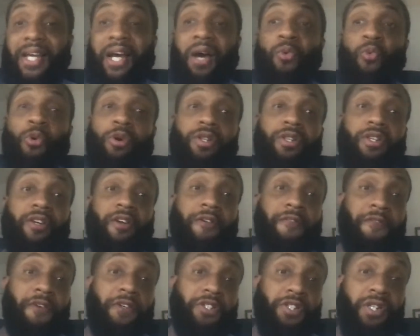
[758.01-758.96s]
I want the
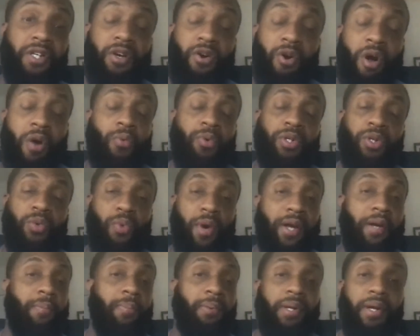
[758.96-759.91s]
officiant, or I want the
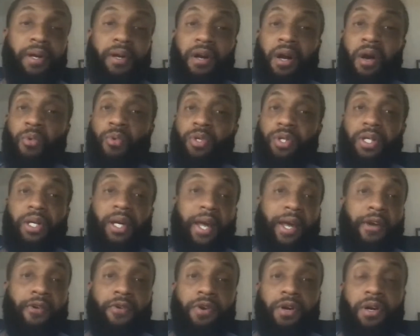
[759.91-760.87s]
wedding planner, I want the
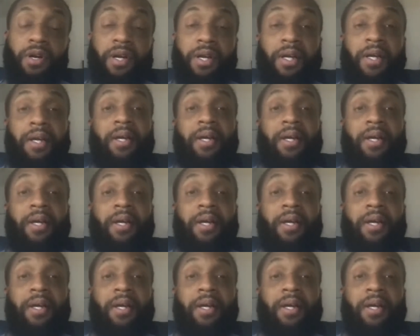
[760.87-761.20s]
caterer.